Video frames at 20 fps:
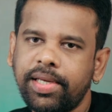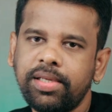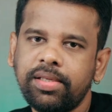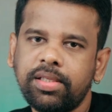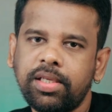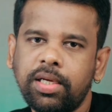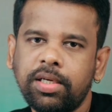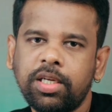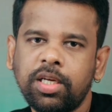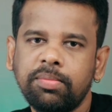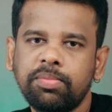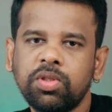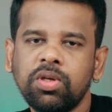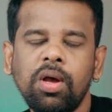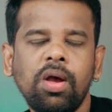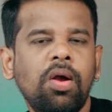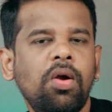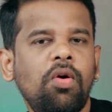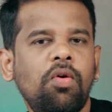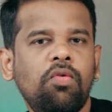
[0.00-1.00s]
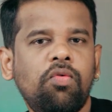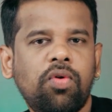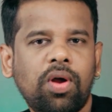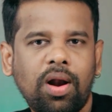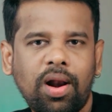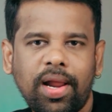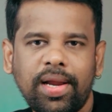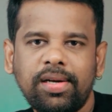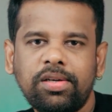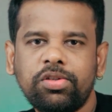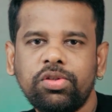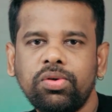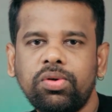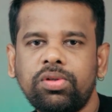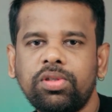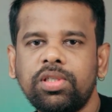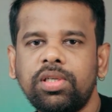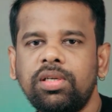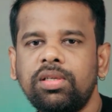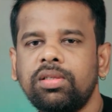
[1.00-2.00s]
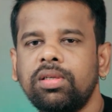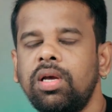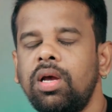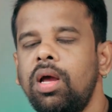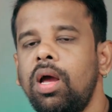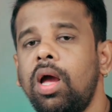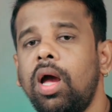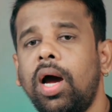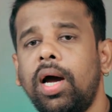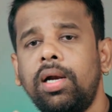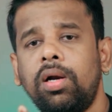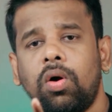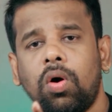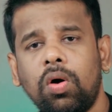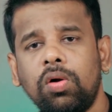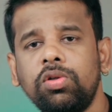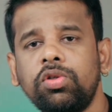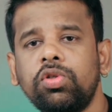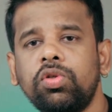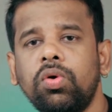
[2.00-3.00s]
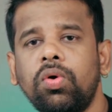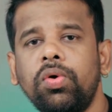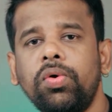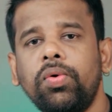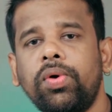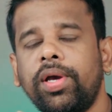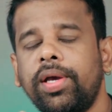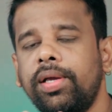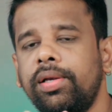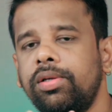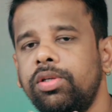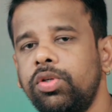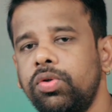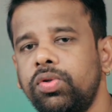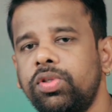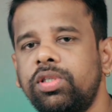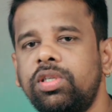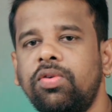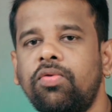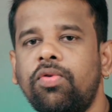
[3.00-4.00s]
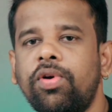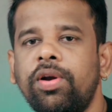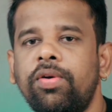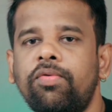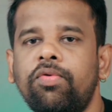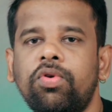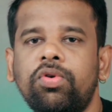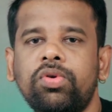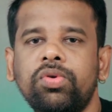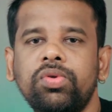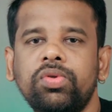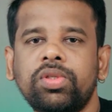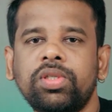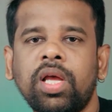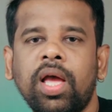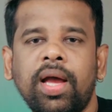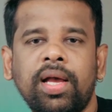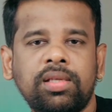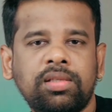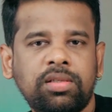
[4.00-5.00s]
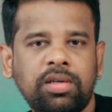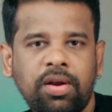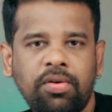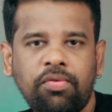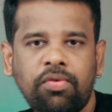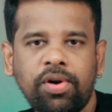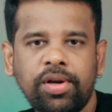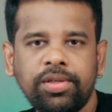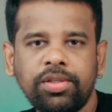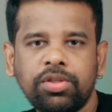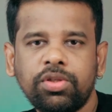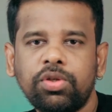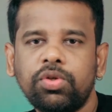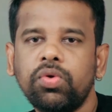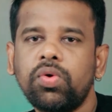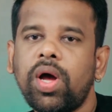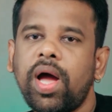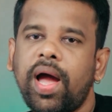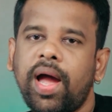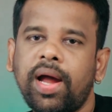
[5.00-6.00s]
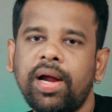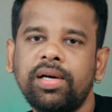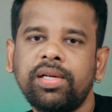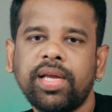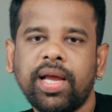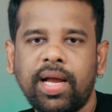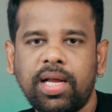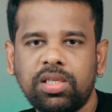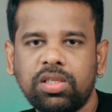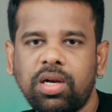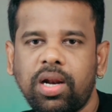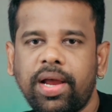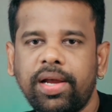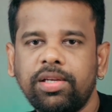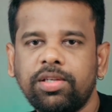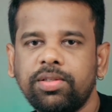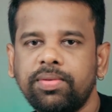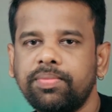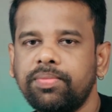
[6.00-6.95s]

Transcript: setups for light sources and also you can use different photos as reference to add catch light.